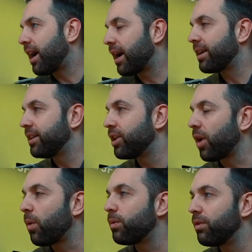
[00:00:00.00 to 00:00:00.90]
and you
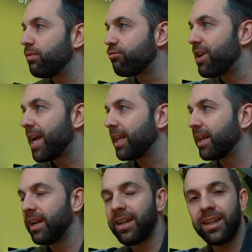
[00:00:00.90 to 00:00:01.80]
don't
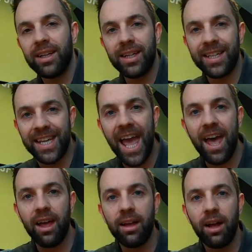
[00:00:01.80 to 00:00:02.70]
really
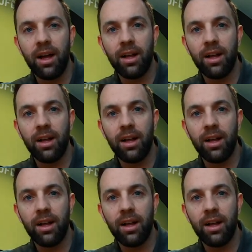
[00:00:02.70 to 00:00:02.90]
get